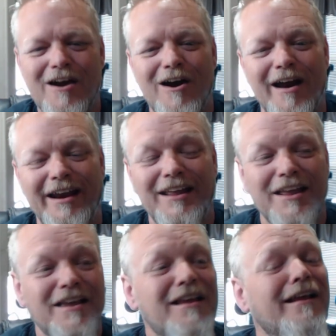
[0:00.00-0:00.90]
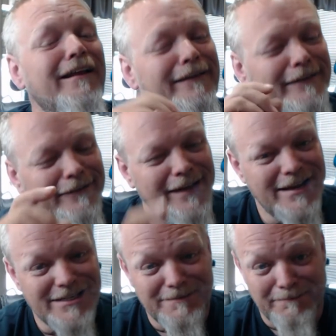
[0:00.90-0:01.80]
All right, you
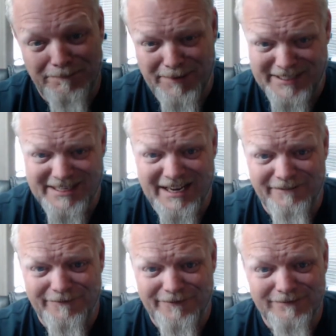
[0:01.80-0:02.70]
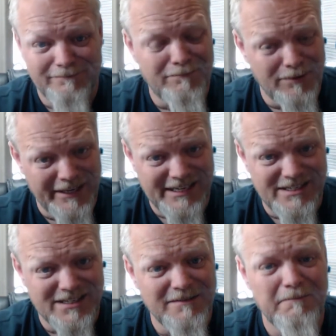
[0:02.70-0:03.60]
guys, be safe.
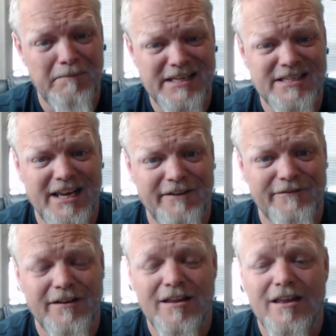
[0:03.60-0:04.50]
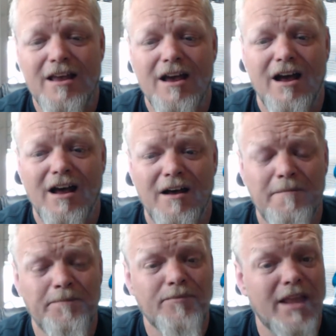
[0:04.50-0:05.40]
Please be safe.
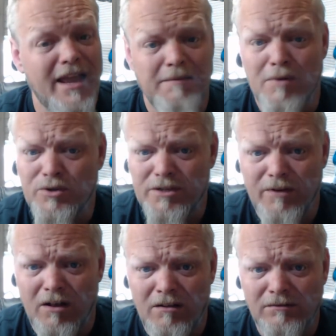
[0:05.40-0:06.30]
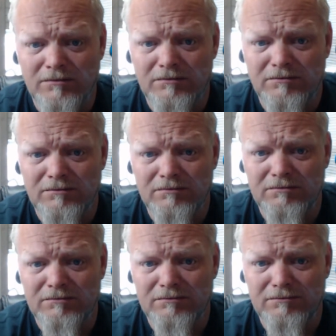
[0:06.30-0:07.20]
And most of all,
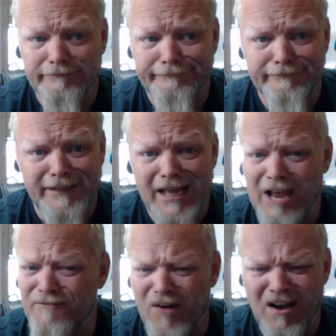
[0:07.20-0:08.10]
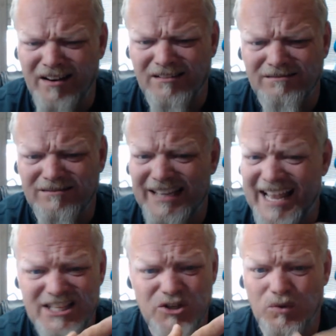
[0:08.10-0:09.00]
have fun.
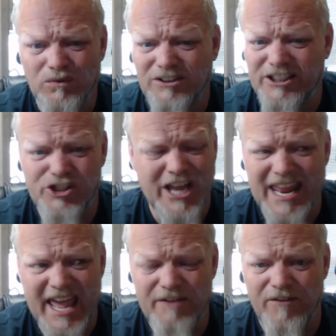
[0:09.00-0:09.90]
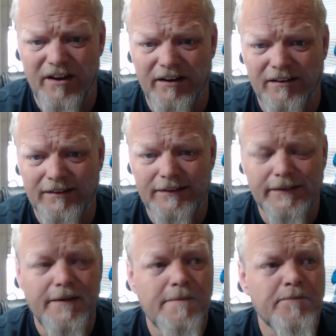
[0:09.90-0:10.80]
Got to. You gotta have fun.
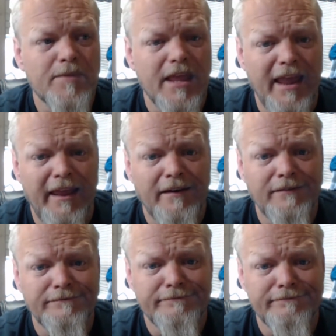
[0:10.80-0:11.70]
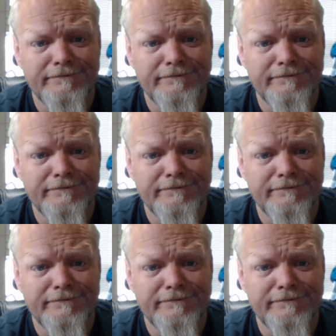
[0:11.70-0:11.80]
And